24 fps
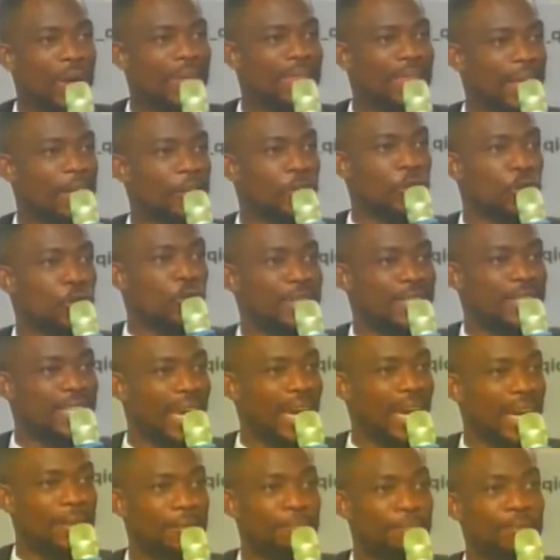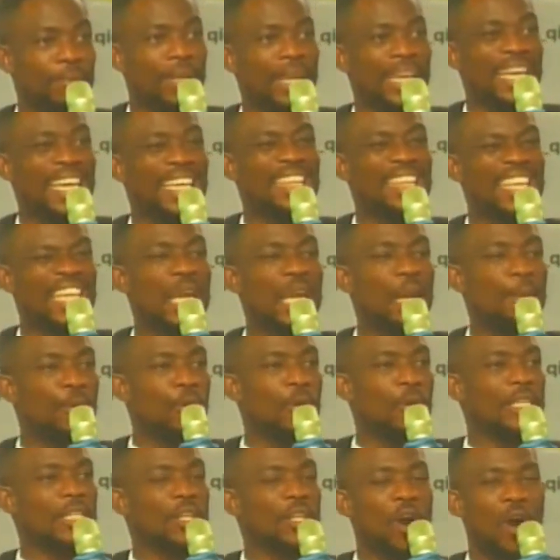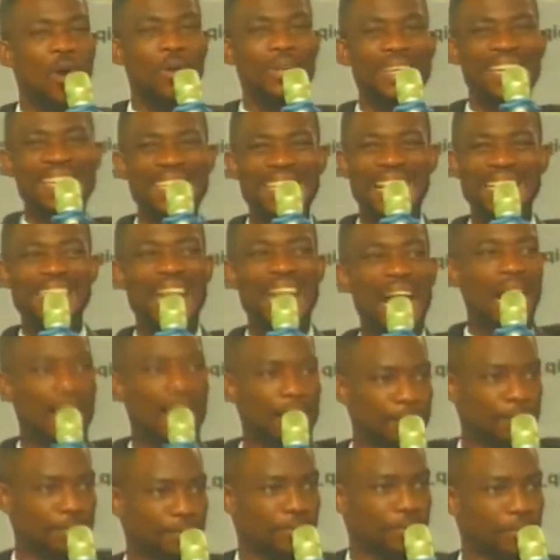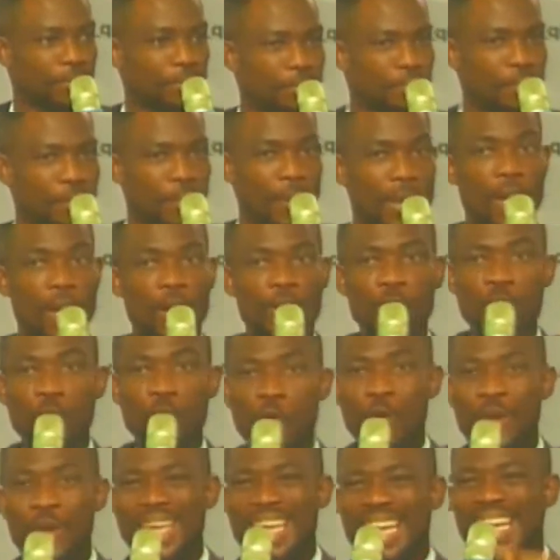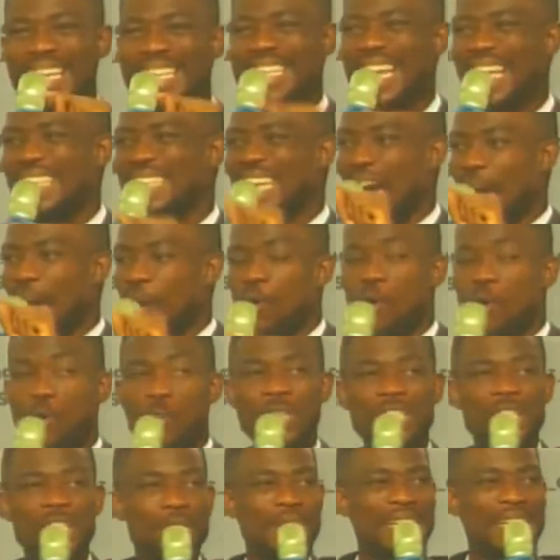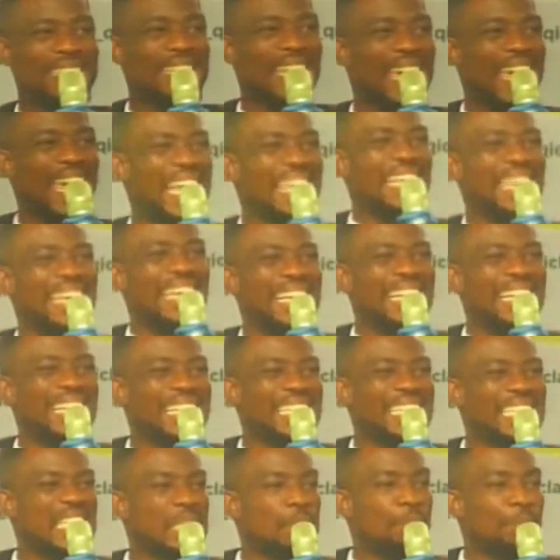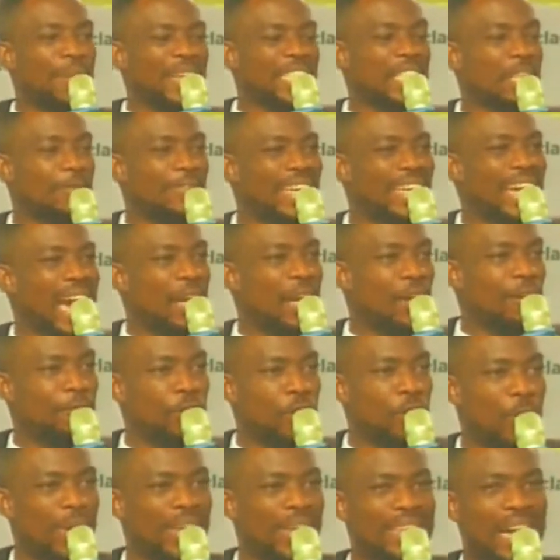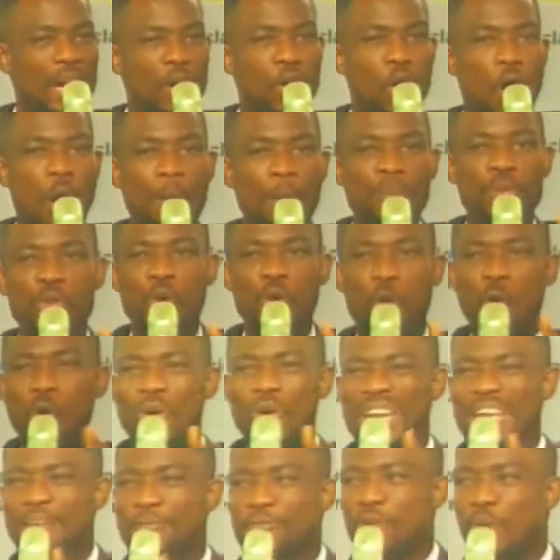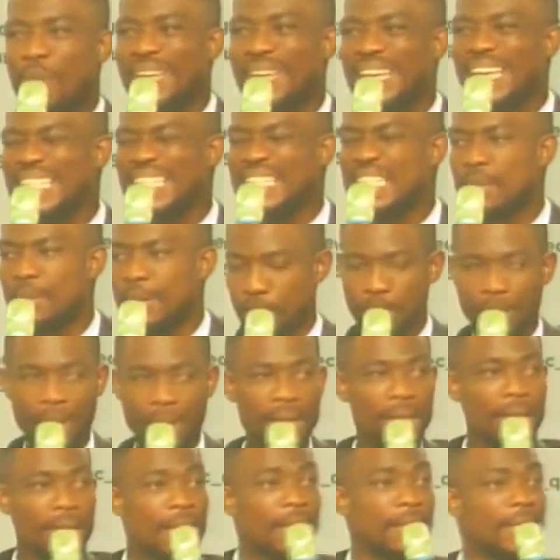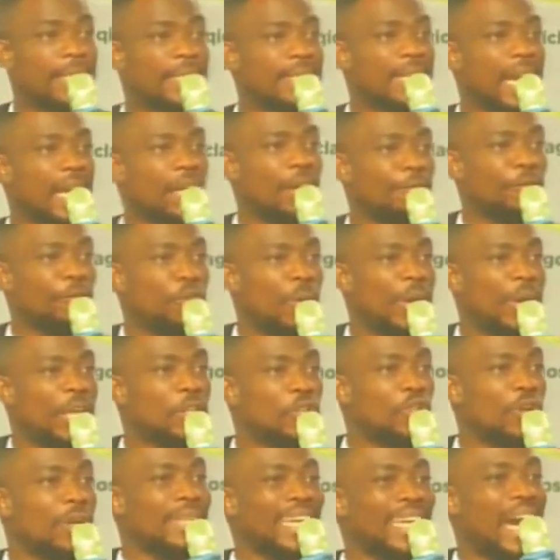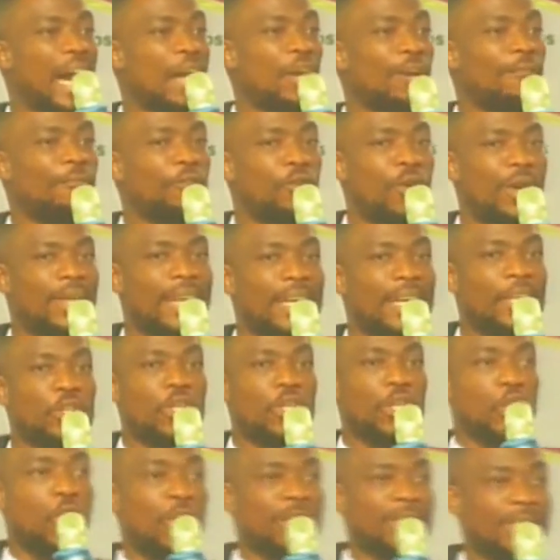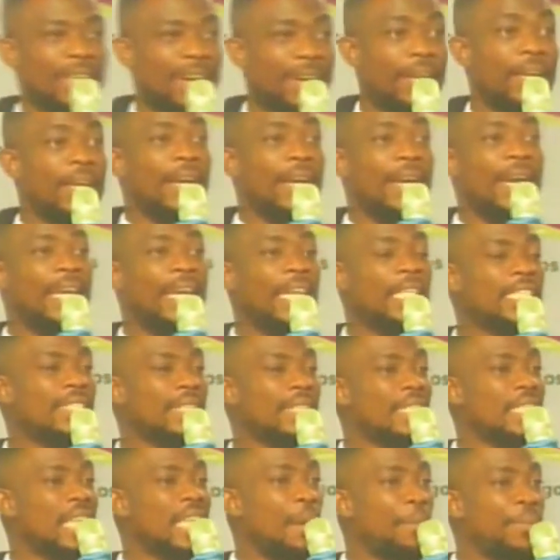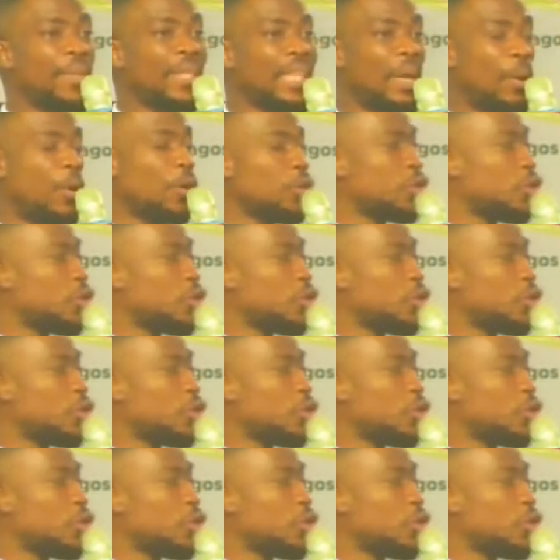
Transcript: that is used here in the Hebrew, it's called yada. Knowing yada, which means a specific kind of knowing that comes only from intimacy. This kind of knowing is not the kind of knowing that is just ordinary. It is the same thing that was